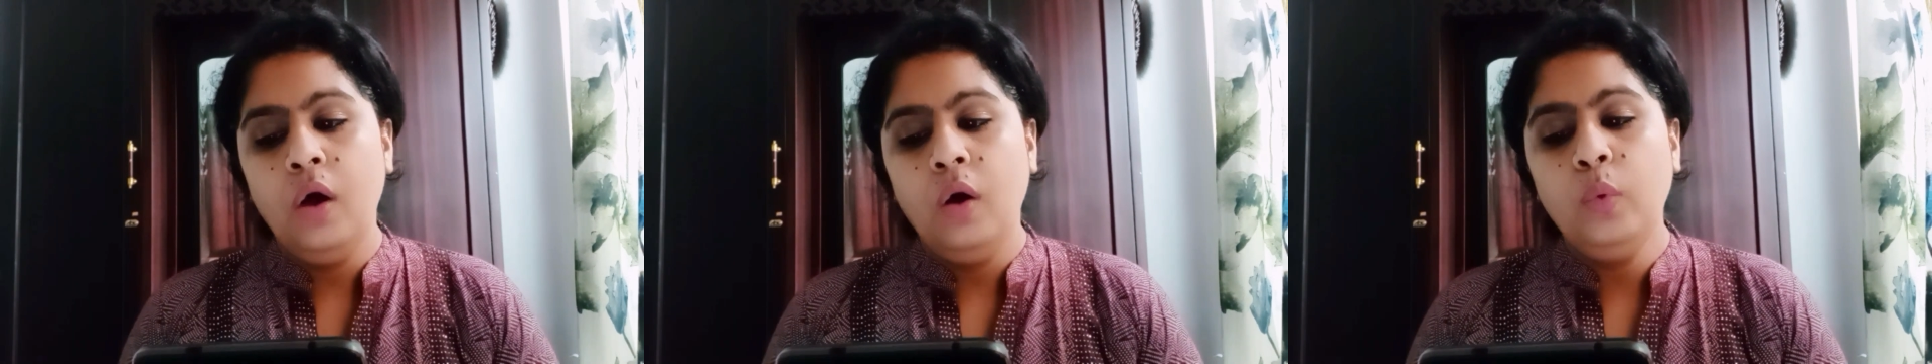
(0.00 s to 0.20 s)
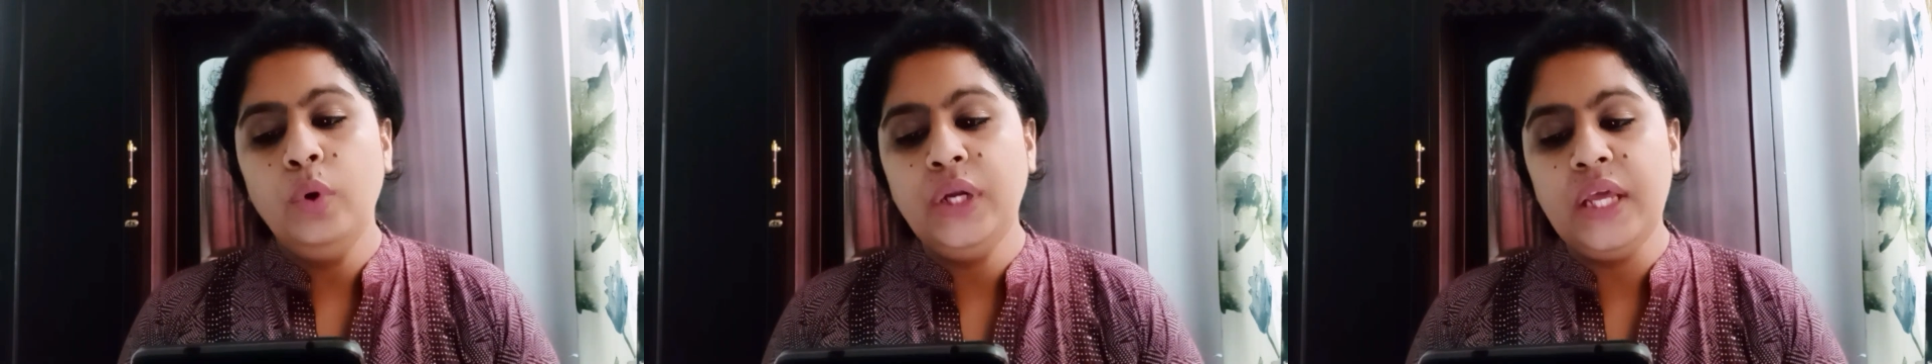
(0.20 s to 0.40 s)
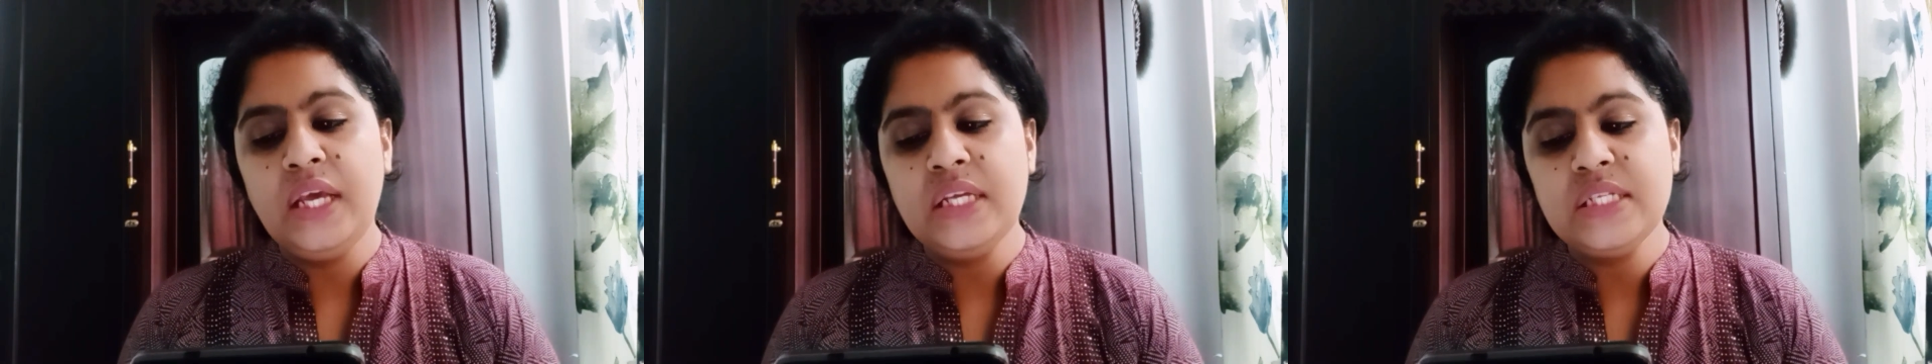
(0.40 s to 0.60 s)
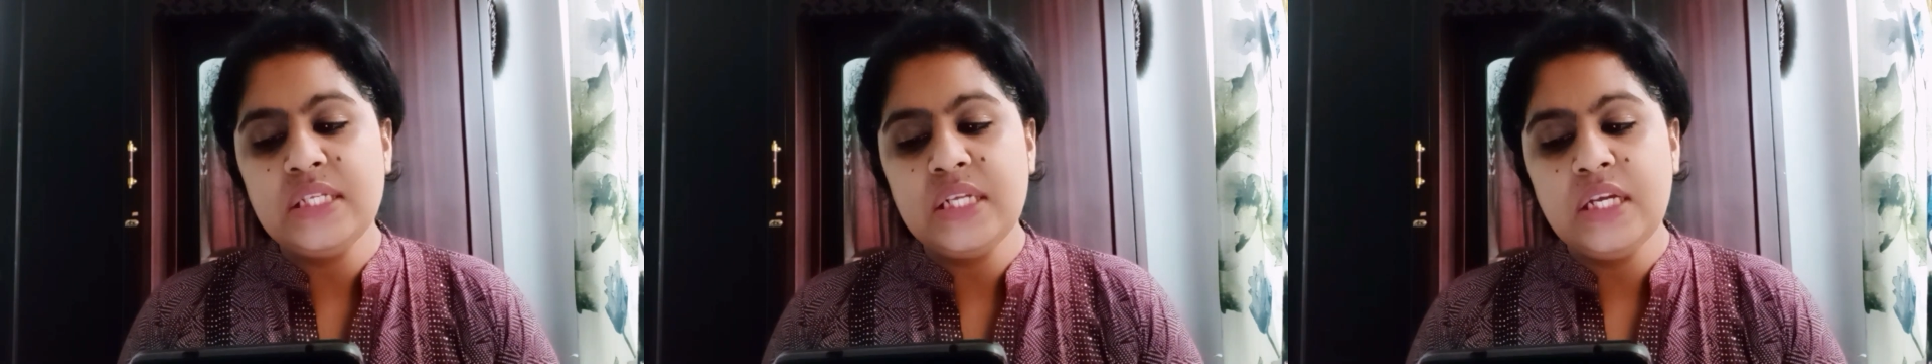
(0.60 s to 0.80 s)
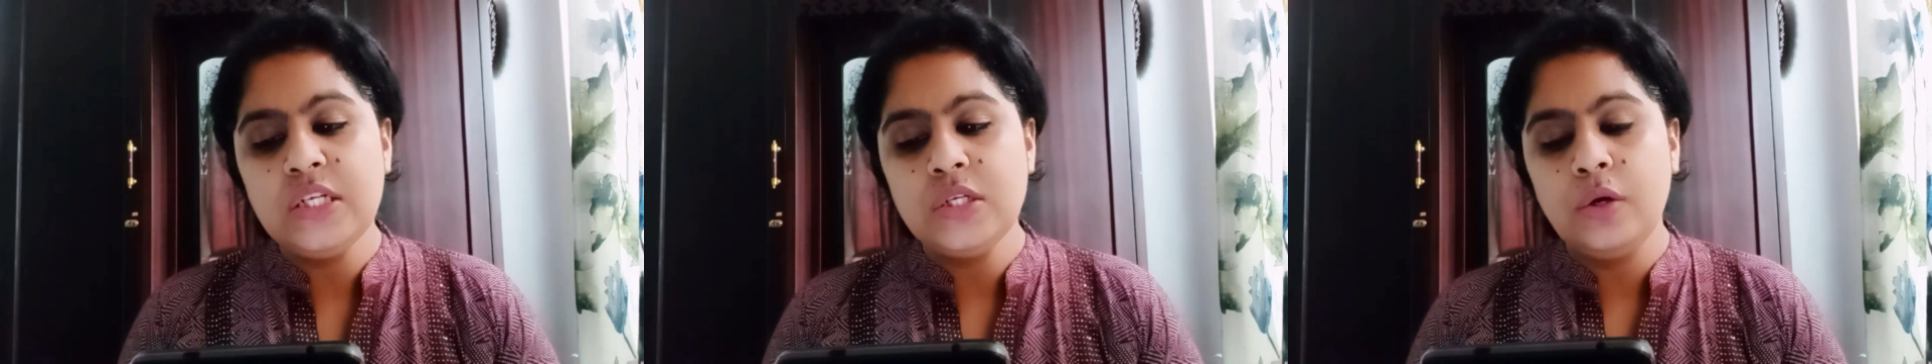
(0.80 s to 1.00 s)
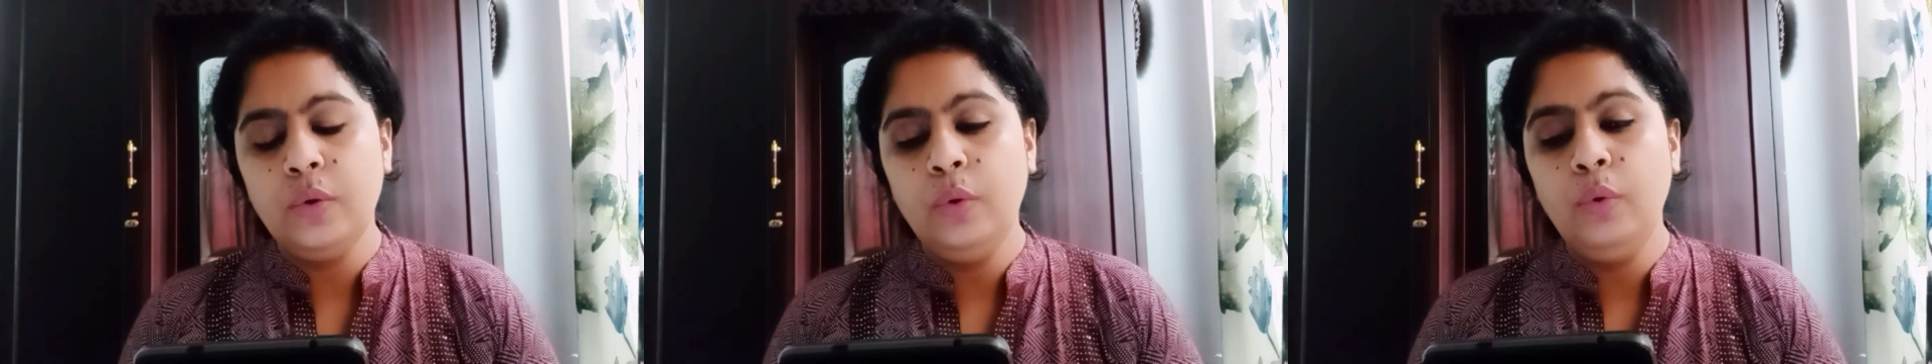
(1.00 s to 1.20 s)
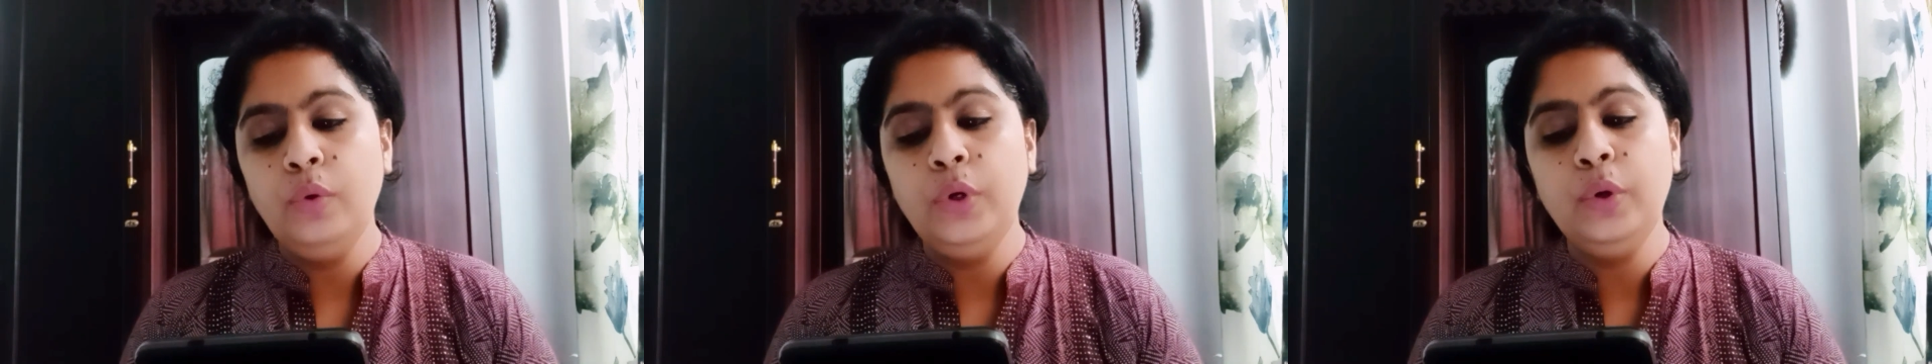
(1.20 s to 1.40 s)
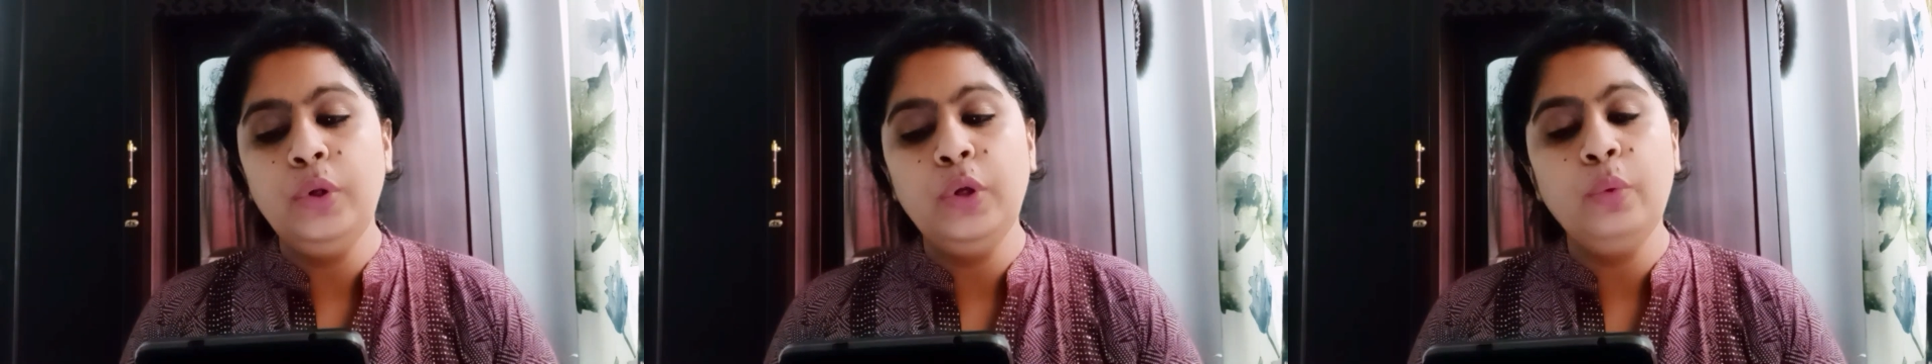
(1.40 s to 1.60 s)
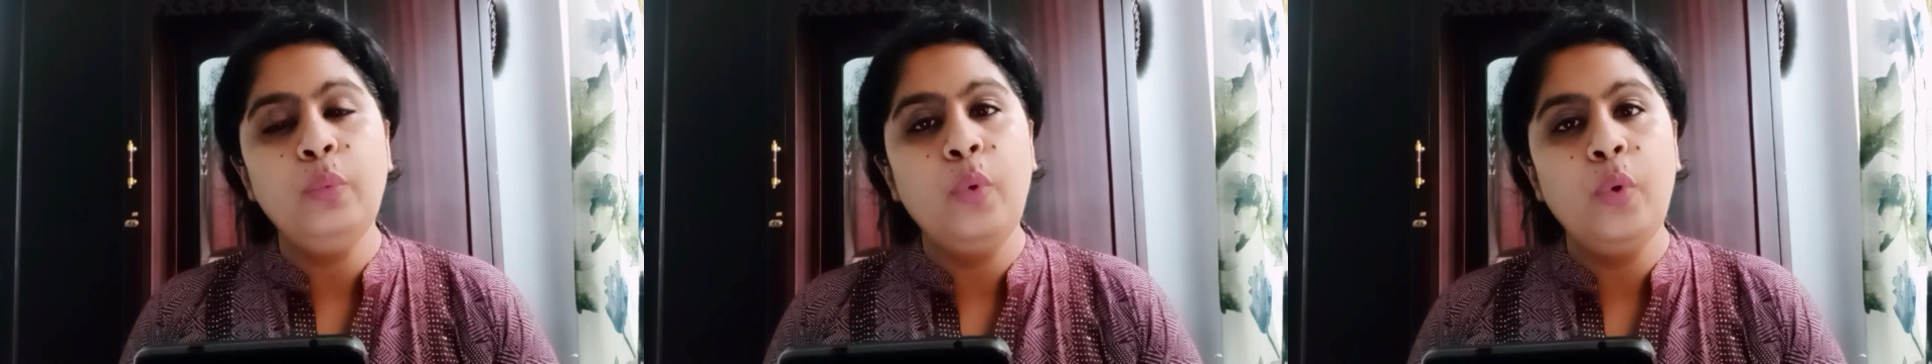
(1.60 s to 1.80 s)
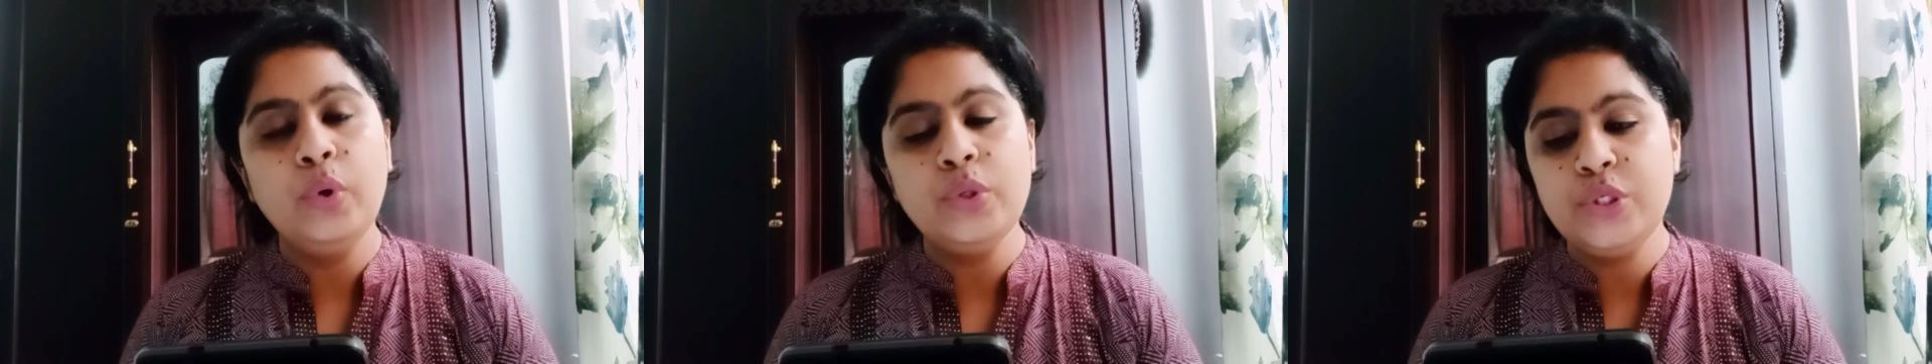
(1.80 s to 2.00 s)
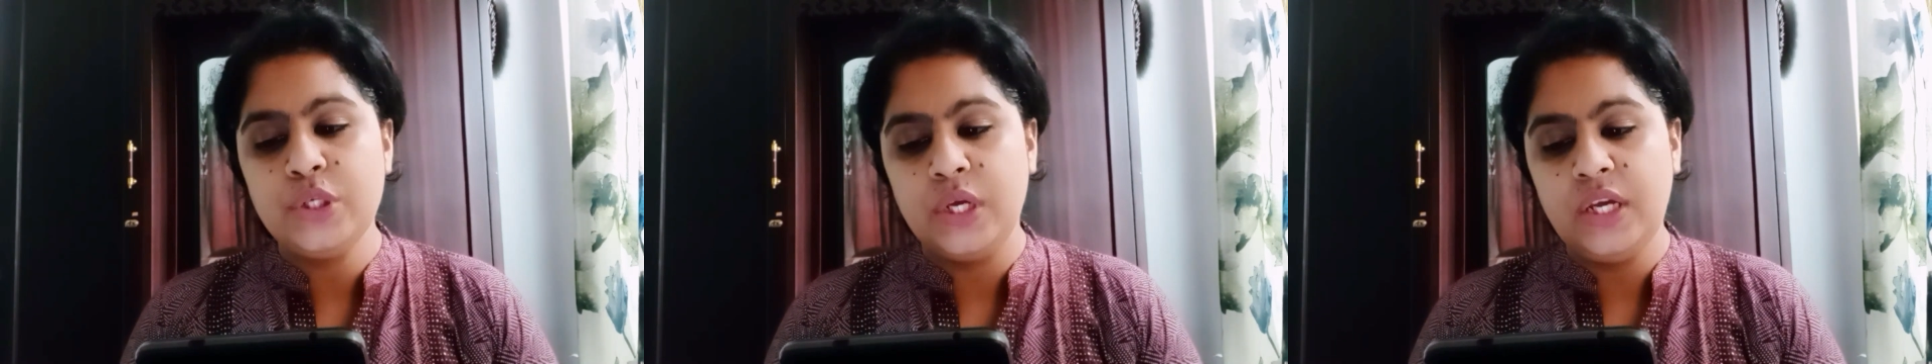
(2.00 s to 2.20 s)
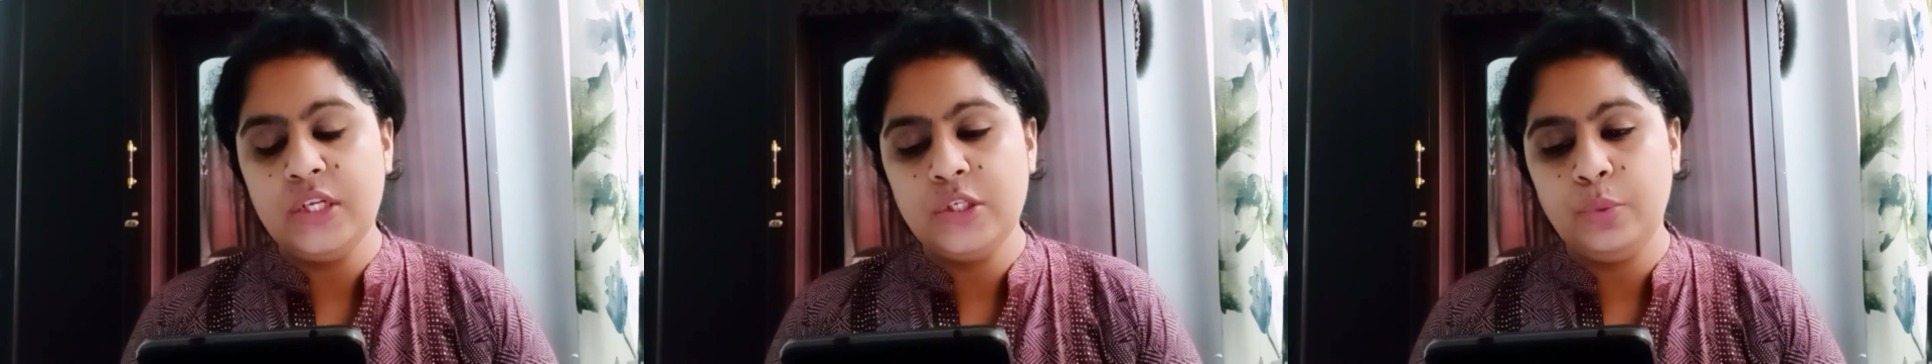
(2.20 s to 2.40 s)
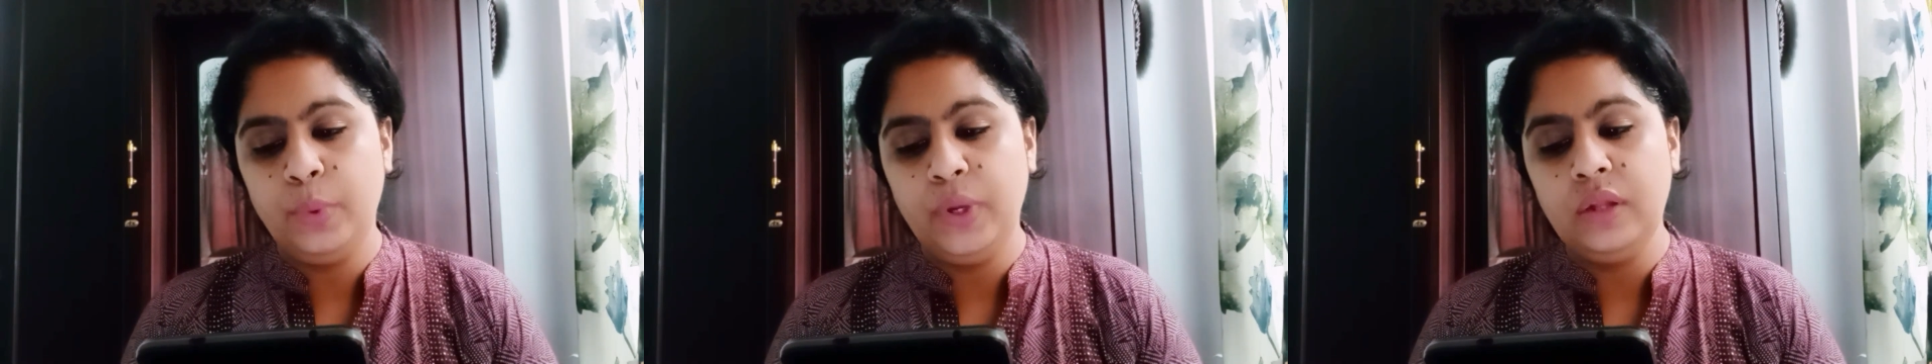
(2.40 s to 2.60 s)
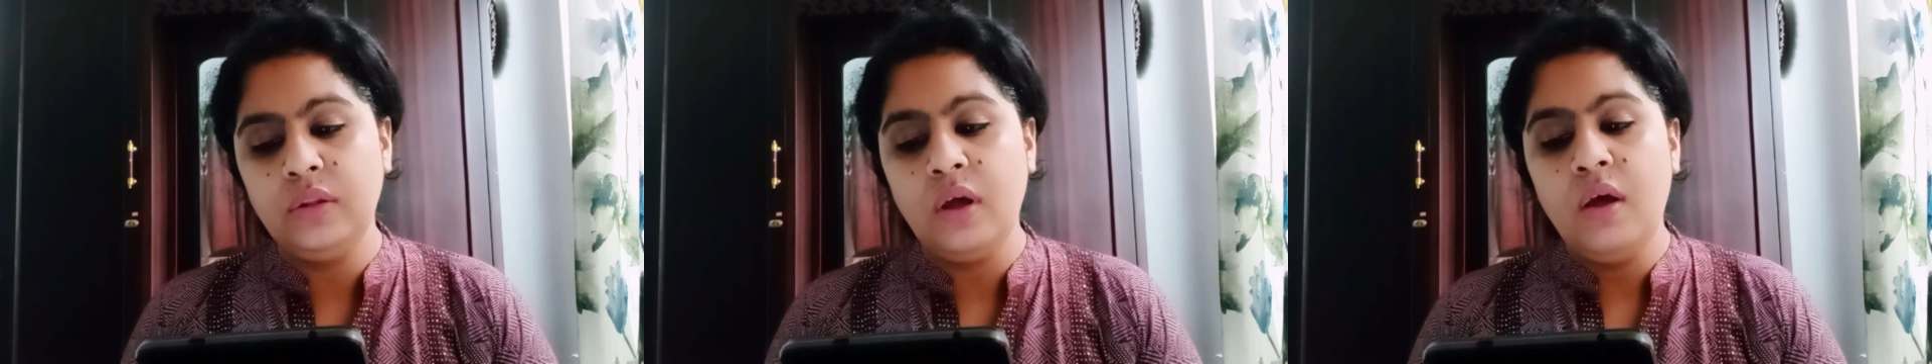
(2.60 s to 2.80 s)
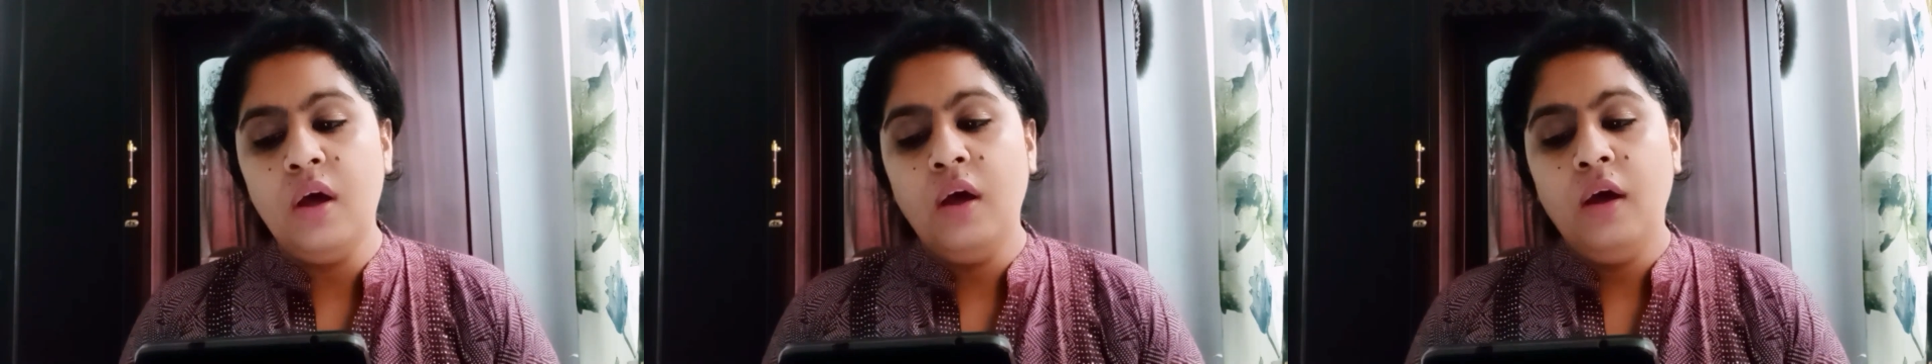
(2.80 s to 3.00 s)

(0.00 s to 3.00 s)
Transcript: What is it? Who do you watch it with?